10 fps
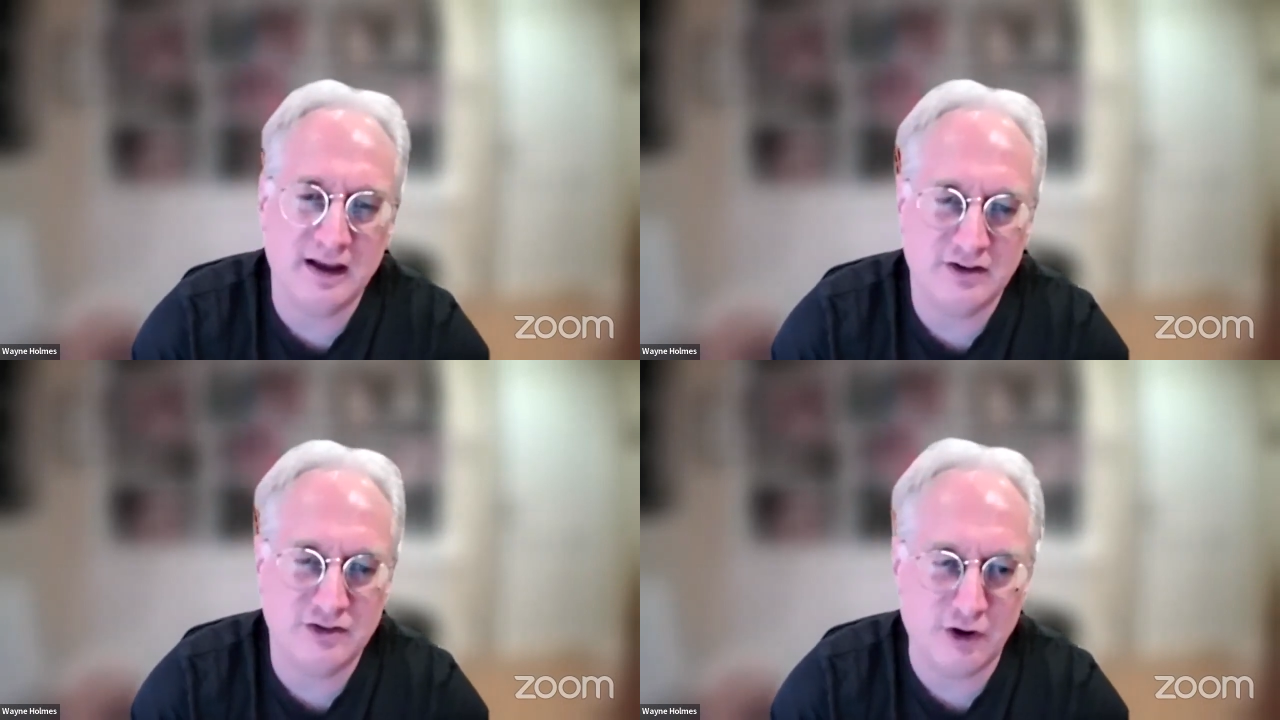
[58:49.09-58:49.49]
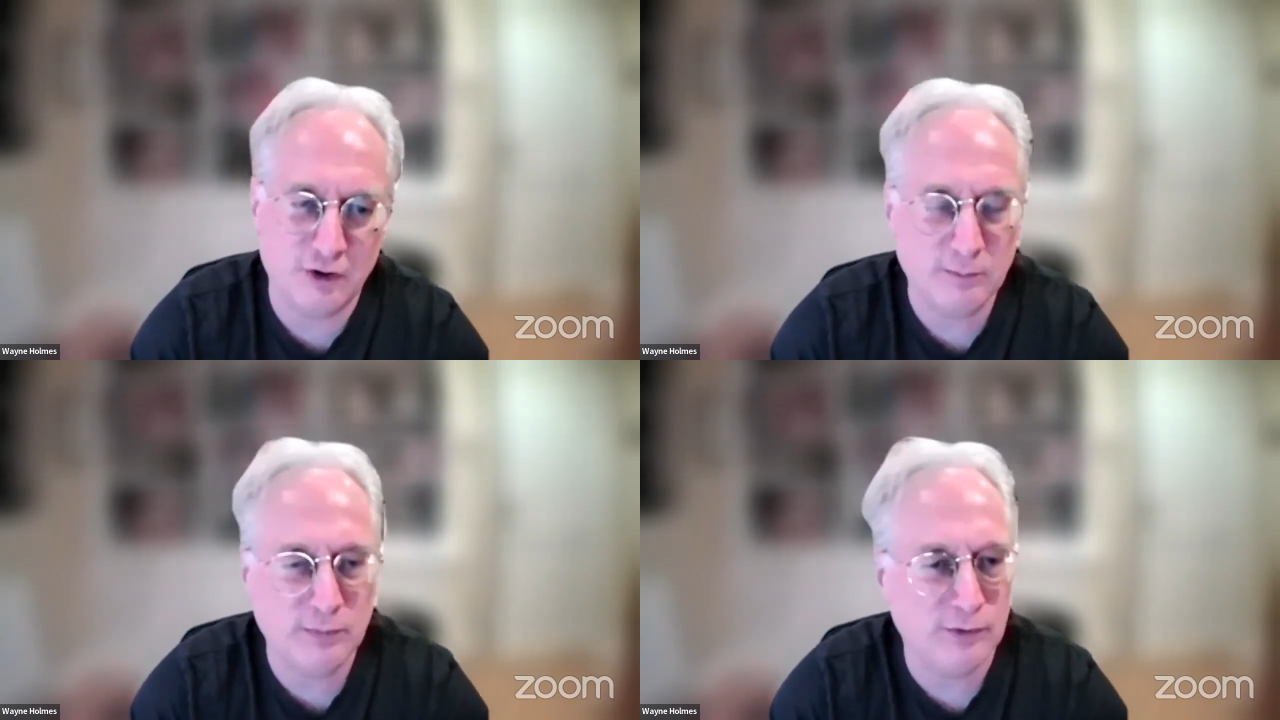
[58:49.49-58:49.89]

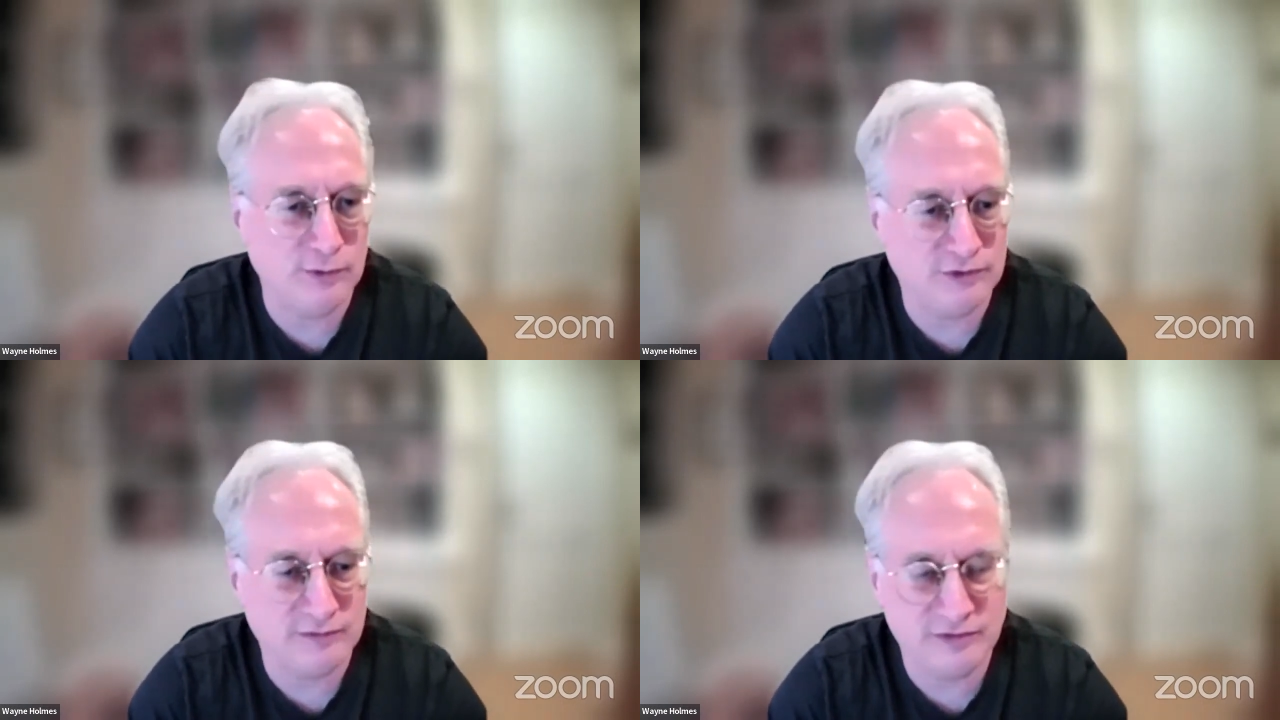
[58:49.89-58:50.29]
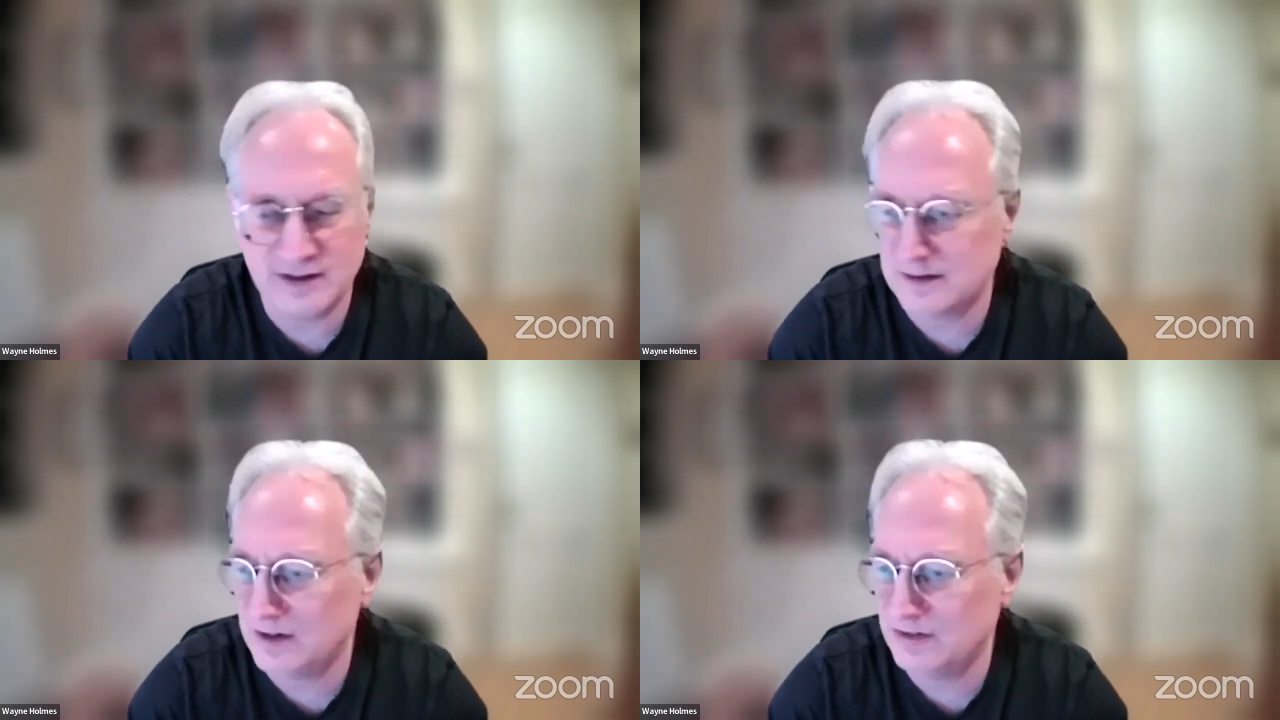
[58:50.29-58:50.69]
examples of
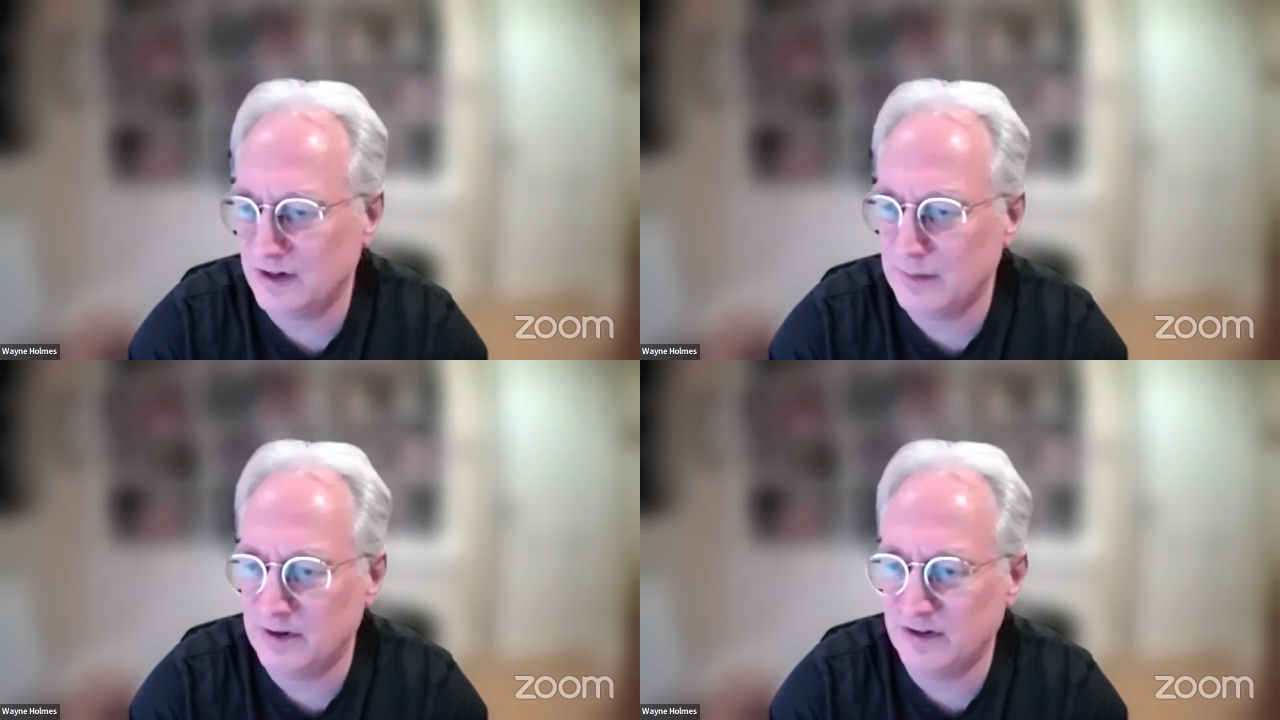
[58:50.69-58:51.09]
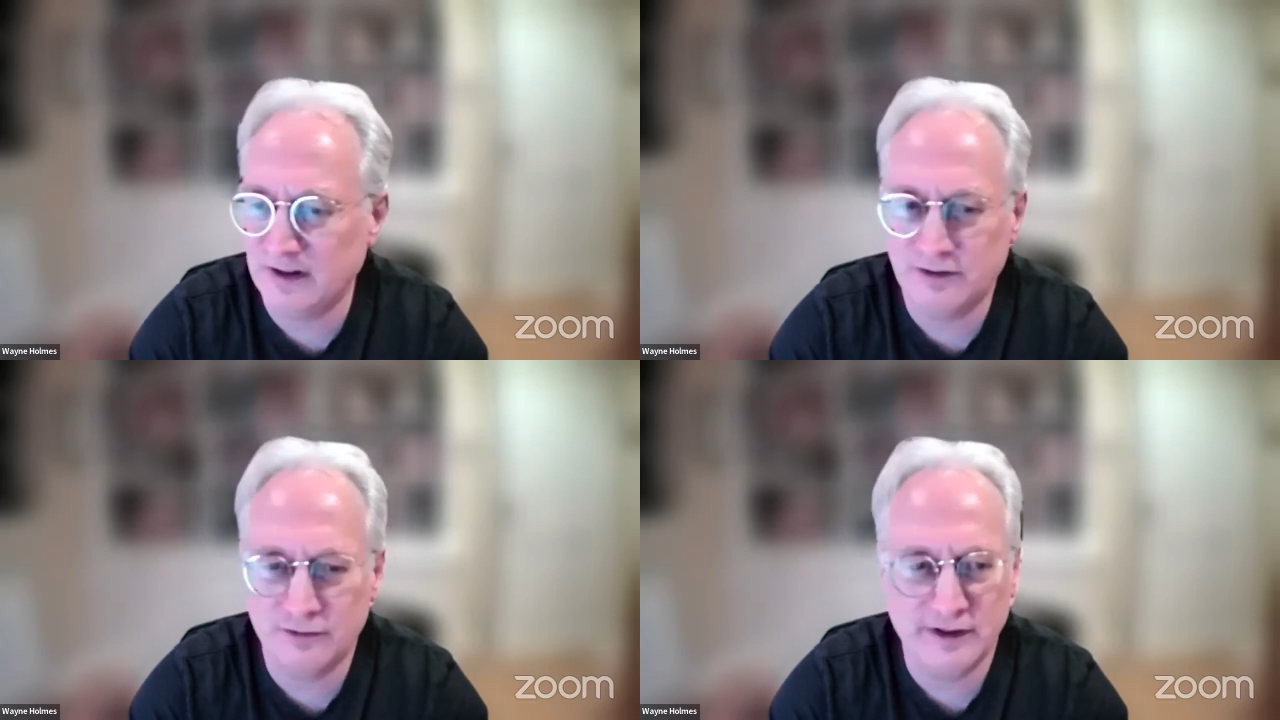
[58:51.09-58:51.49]
things like
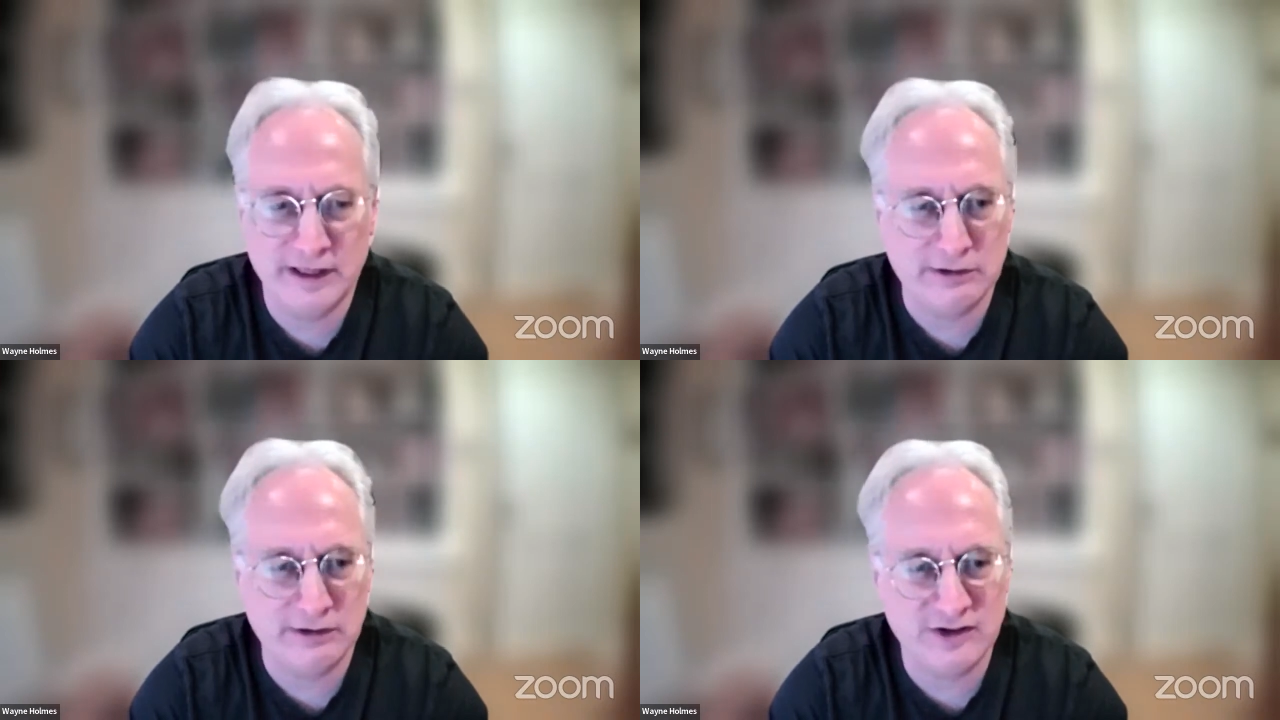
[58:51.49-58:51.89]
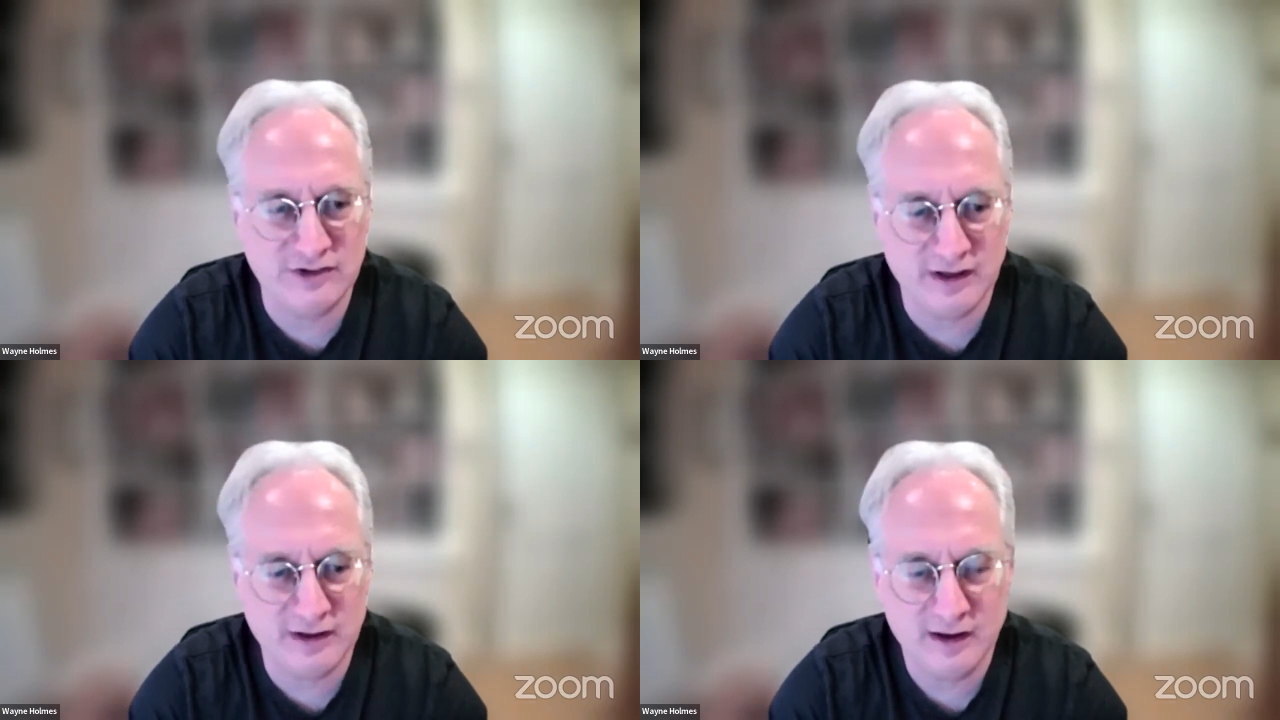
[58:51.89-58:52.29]
GPT-3
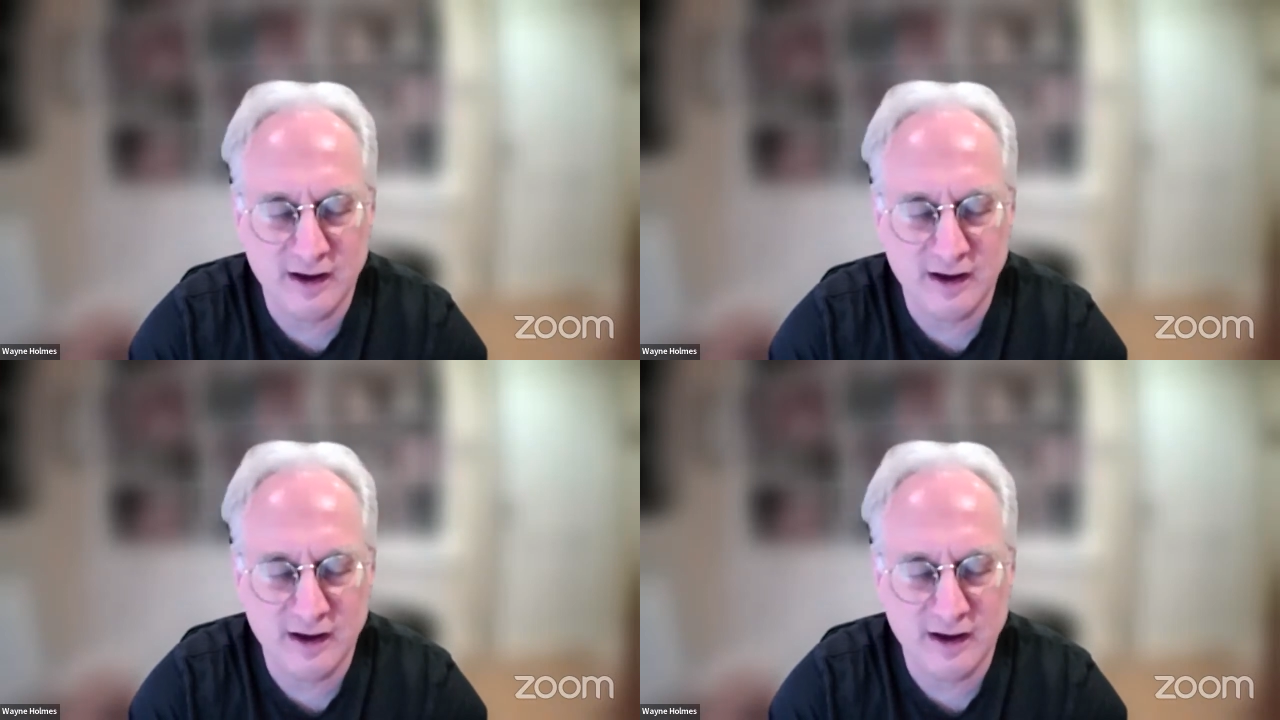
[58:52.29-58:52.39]
creating